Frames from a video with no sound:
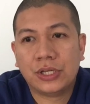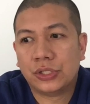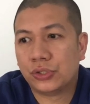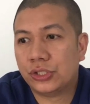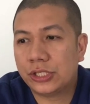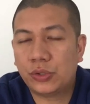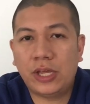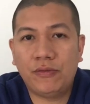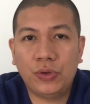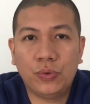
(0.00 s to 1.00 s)
So, just to
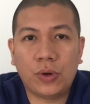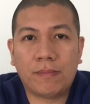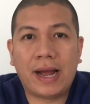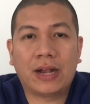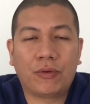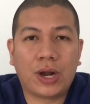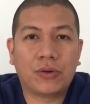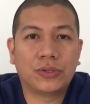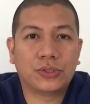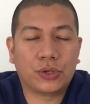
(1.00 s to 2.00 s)
give you a
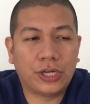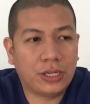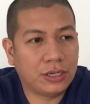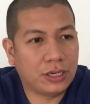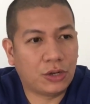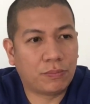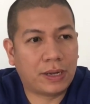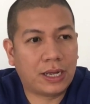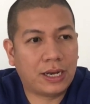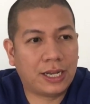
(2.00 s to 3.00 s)
background, sorry, hindi ko
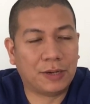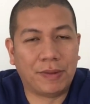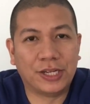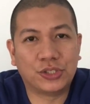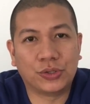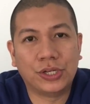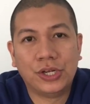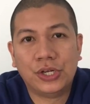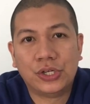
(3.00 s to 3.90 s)
pa na-mention.